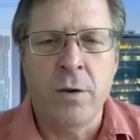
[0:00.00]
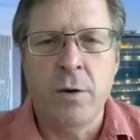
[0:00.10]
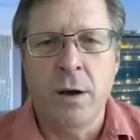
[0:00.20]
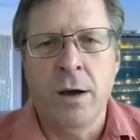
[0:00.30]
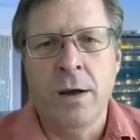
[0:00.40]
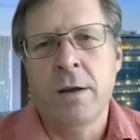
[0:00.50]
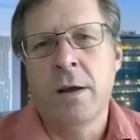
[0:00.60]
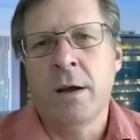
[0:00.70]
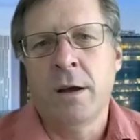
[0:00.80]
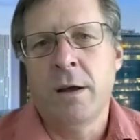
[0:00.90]
uh,
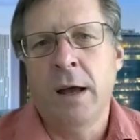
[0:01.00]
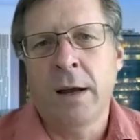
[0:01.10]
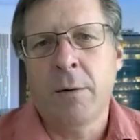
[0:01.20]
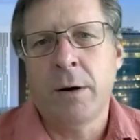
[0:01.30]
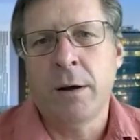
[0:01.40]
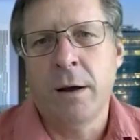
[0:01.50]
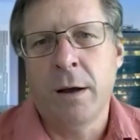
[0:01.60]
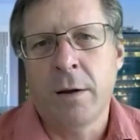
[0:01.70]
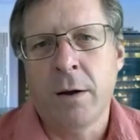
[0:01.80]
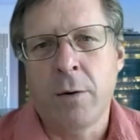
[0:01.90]
uh, equi-
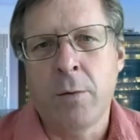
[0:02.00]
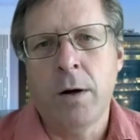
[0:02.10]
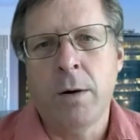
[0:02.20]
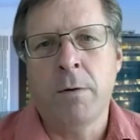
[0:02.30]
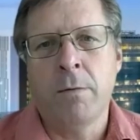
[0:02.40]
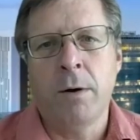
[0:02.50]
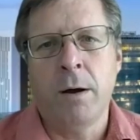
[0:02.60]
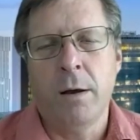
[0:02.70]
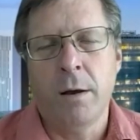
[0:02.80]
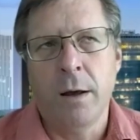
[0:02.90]
equitable
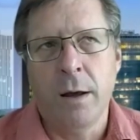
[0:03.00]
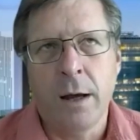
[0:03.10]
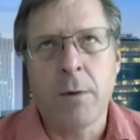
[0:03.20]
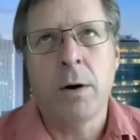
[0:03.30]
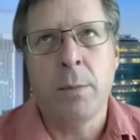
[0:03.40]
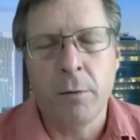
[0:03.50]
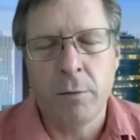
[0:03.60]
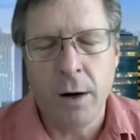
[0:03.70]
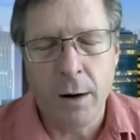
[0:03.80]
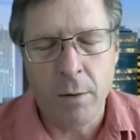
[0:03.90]
equitable
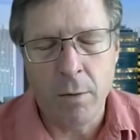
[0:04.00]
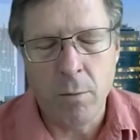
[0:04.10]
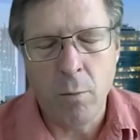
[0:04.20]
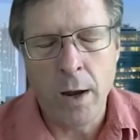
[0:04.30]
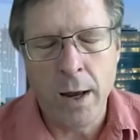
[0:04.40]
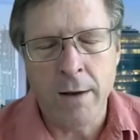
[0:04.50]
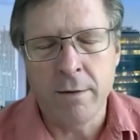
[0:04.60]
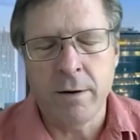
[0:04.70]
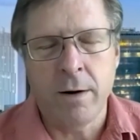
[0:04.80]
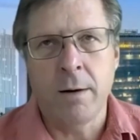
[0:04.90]
re- way
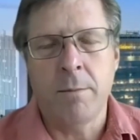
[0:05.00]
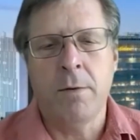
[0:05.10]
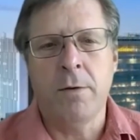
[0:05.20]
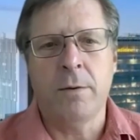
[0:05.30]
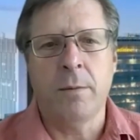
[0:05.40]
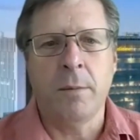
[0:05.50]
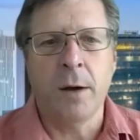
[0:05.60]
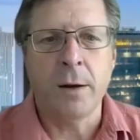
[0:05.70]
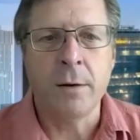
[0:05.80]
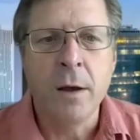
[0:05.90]
sorry i'm losing my
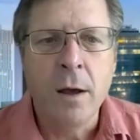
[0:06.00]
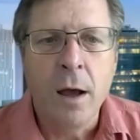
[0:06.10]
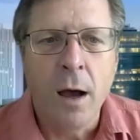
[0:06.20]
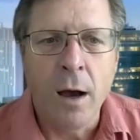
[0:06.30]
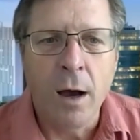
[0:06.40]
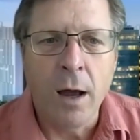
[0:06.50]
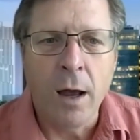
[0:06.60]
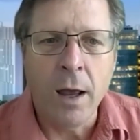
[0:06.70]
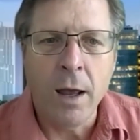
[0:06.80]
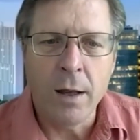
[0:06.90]
mind uh,
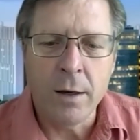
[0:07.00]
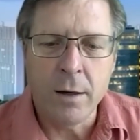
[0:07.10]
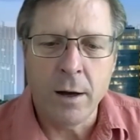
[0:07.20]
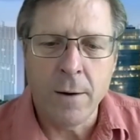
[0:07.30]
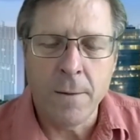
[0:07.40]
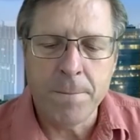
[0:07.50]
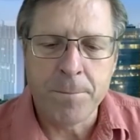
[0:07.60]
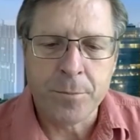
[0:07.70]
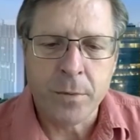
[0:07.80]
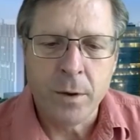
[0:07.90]
and
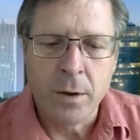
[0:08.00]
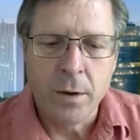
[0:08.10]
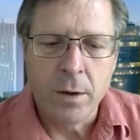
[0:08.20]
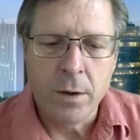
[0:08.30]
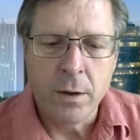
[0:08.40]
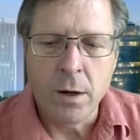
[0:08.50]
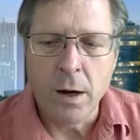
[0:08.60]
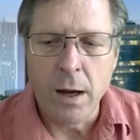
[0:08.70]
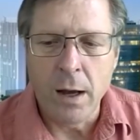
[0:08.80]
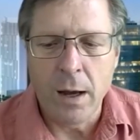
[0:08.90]
um, you
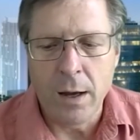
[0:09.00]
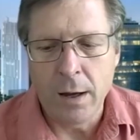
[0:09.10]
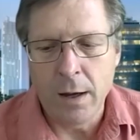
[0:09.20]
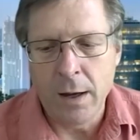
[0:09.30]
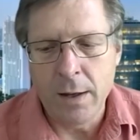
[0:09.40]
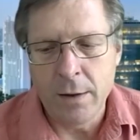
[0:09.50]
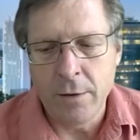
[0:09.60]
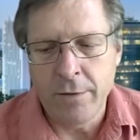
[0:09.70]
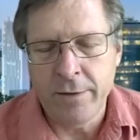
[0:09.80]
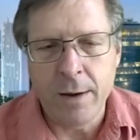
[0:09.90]
know I,
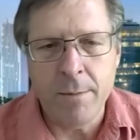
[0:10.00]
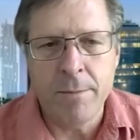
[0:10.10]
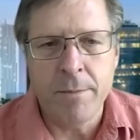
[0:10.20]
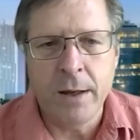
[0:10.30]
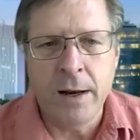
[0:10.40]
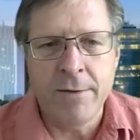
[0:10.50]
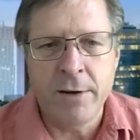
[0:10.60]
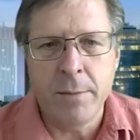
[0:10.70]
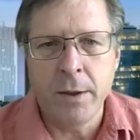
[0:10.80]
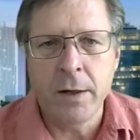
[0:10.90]
there's some
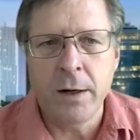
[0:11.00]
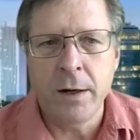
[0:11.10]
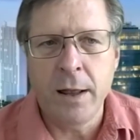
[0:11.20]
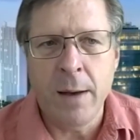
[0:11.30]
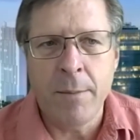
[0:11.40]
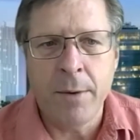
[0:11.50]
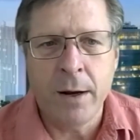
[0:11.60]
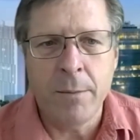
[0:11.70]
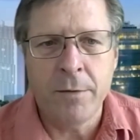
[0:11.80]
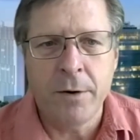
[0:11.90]
inevitability to that but
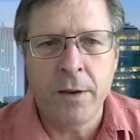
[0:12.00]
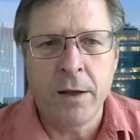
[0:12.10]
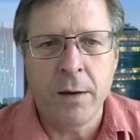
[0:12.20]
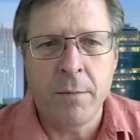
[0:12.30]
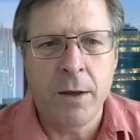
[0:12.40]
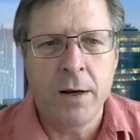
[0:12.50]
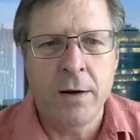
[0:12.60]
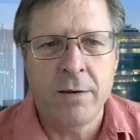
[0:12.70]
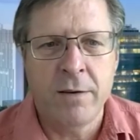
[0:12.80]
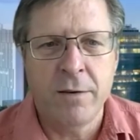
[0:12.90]
i'm certainly
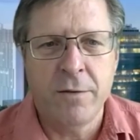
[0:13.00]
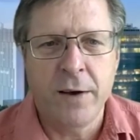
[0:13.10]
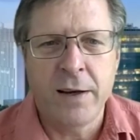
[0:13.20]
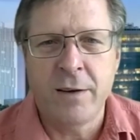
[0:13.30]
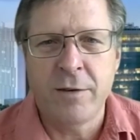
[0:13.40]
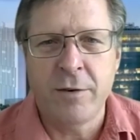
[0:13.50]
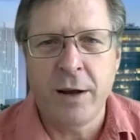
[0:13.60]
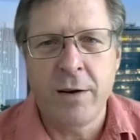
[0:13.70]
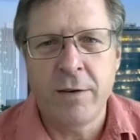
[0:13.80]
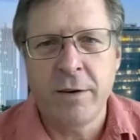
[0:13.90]
committed to finding
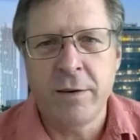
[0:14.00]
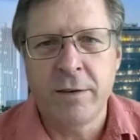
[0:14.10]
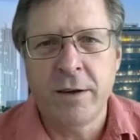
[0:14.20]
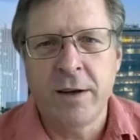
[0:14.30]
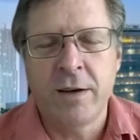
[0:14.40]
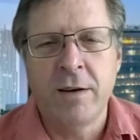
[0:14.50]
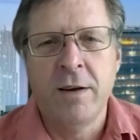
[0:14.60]
strategies that